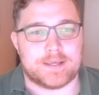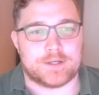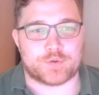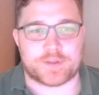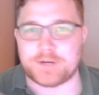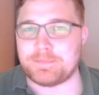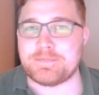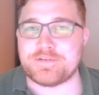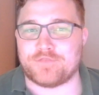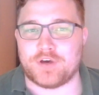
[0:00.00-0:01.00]
So I thought it might
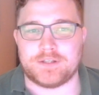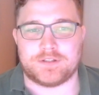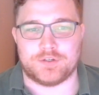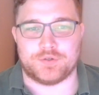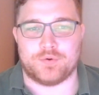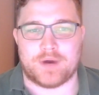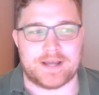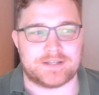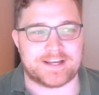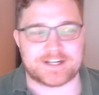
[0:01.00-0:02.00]
be fun to do a
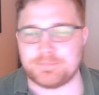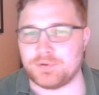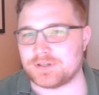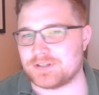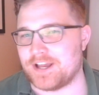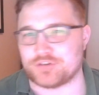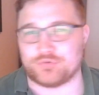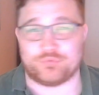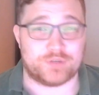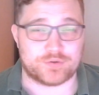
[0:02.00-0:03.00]

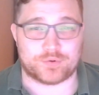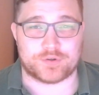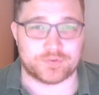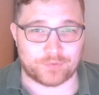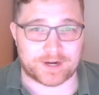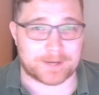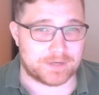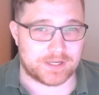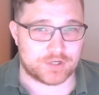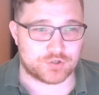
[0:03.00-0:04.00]
textbook/resource
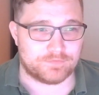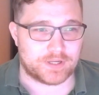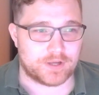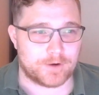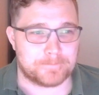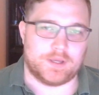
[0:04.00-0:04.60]
recommendation video.